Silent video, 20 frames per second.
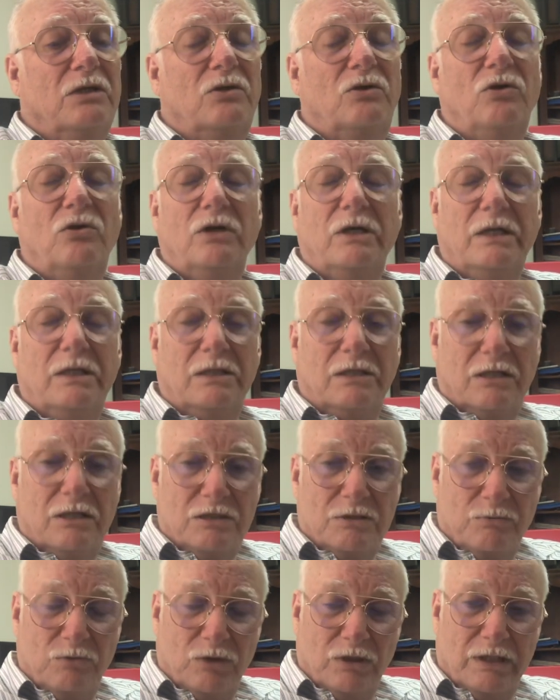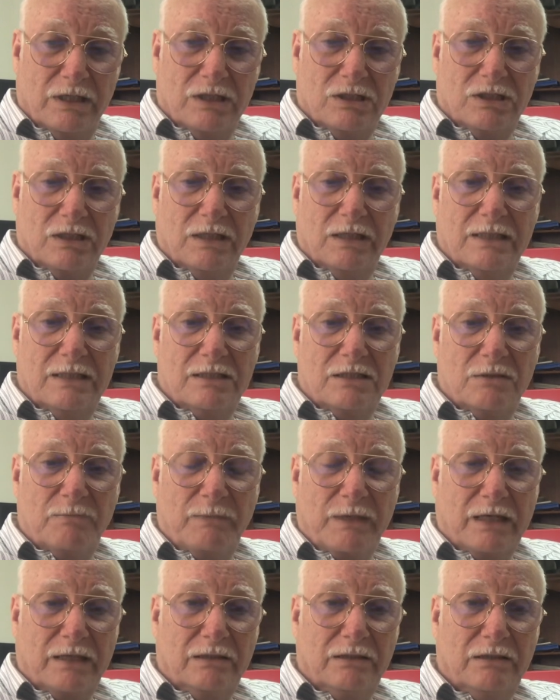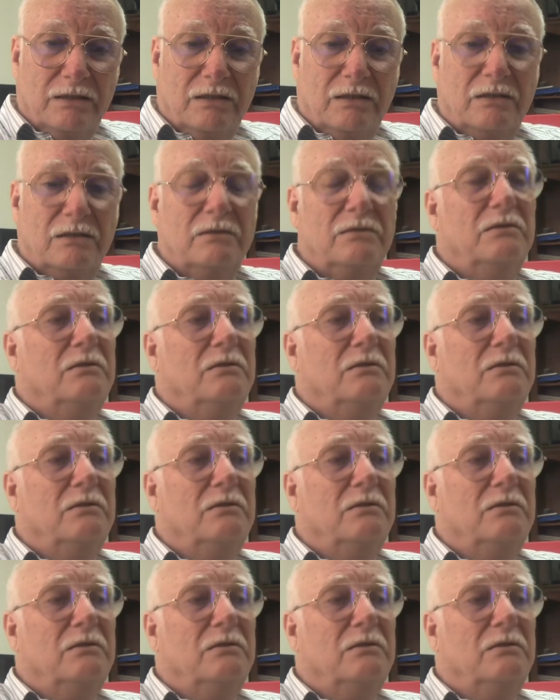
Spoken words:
concrete transportation inspector,